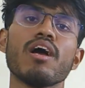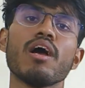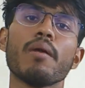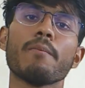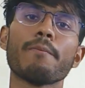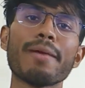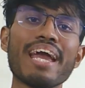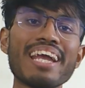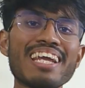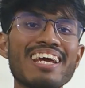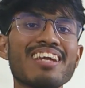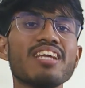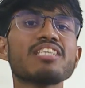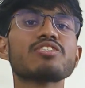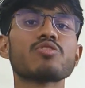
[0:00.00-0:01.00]
paid
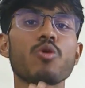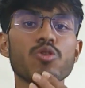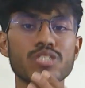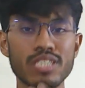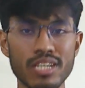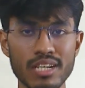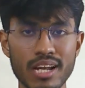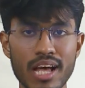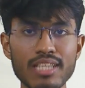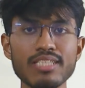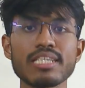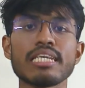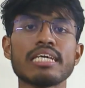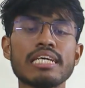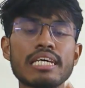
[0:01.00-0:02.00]
English coaching class
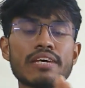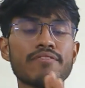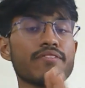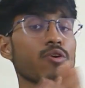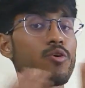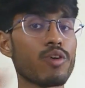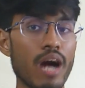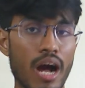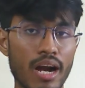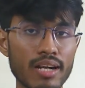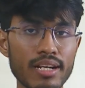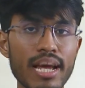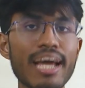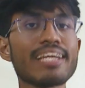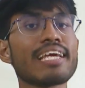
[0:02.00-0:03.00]
if you can't,
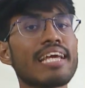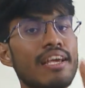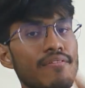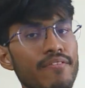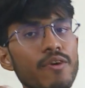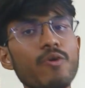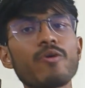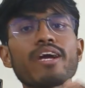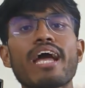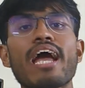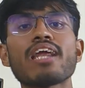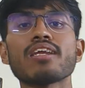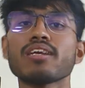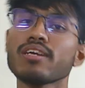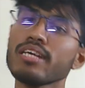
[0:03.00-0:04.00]
and if you can,
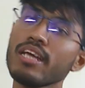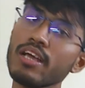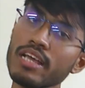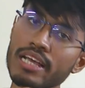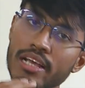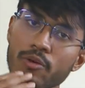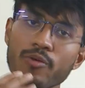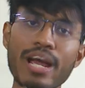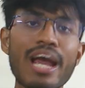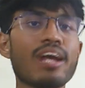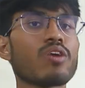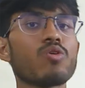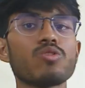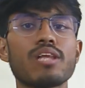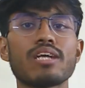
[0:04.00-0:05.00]
you can do
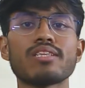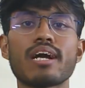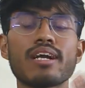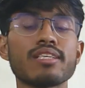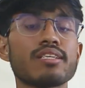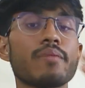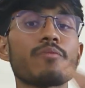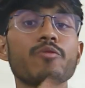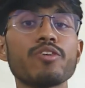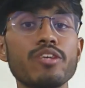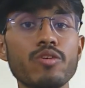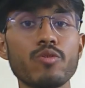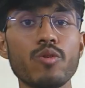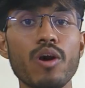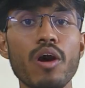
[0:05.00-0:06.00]
that, that is up to you.
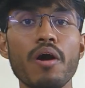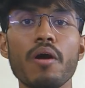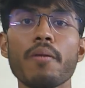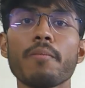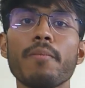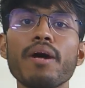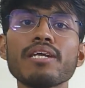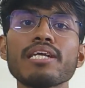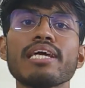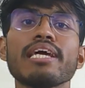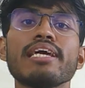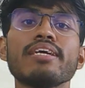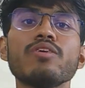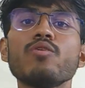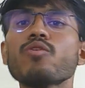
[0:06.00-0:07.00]
But
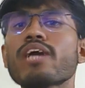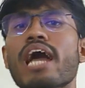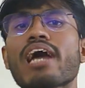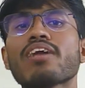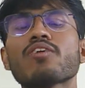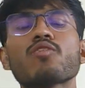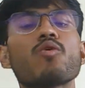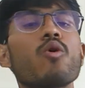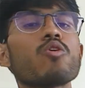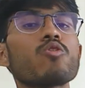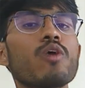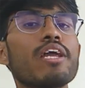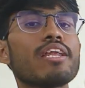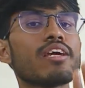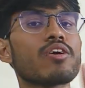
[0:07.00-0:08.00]
you can go to
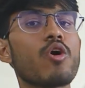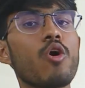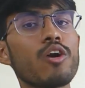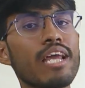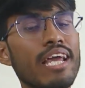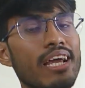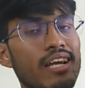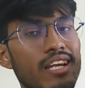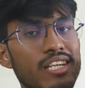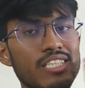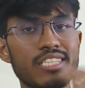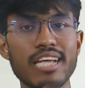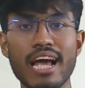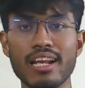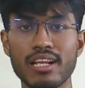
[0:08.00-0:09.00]
any good English
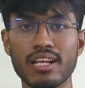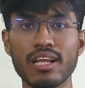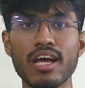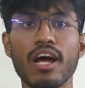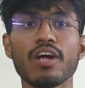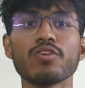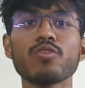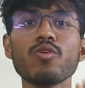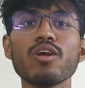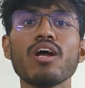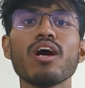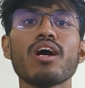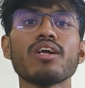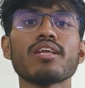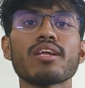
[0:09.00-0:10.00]
channel to
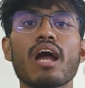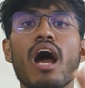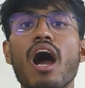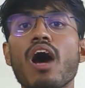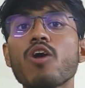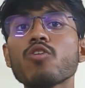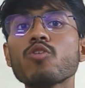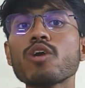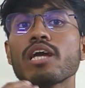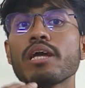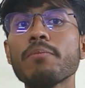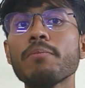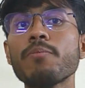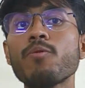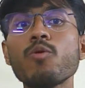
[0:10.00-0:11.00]
learn that how to
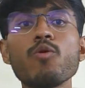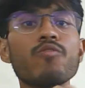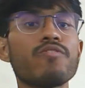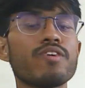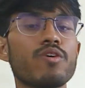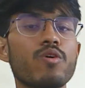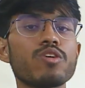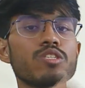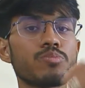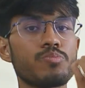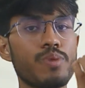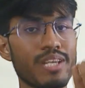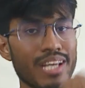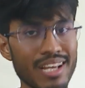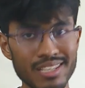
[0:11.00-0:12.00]
improve your
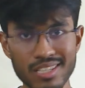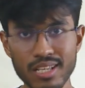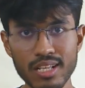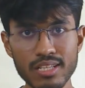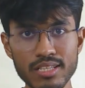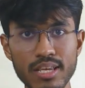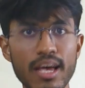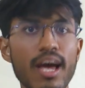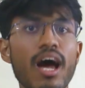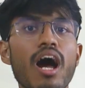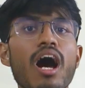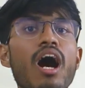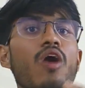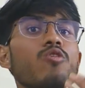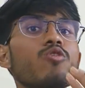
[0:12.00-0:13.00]
speaking skills,
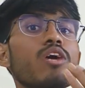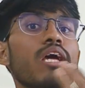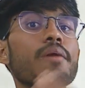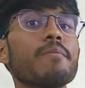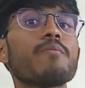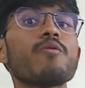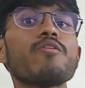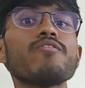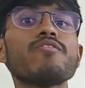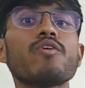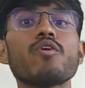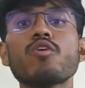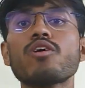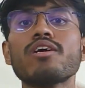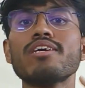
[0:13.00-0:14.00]
how to improve your
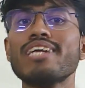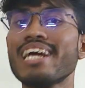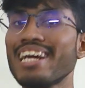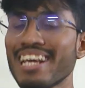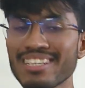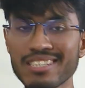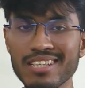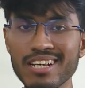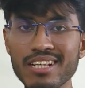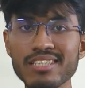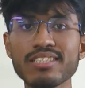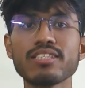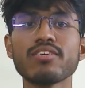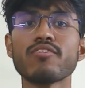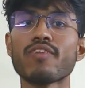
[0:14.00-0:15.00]
reading skills,
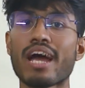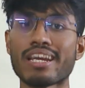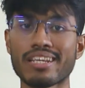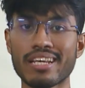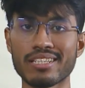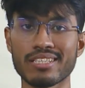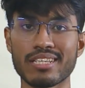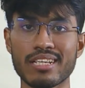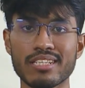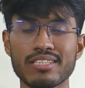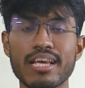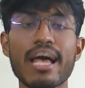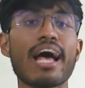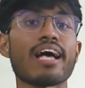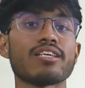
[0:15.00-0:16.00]
writing skills
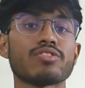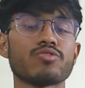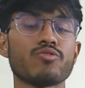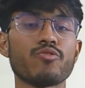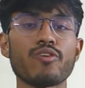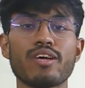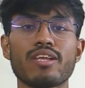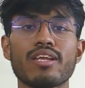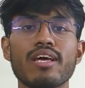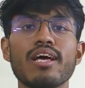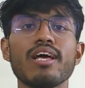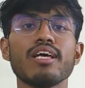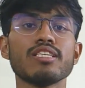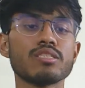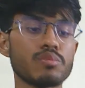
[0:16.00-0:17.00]
as well.
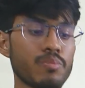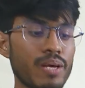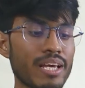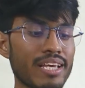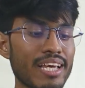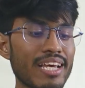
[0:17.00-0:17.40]
Speaking,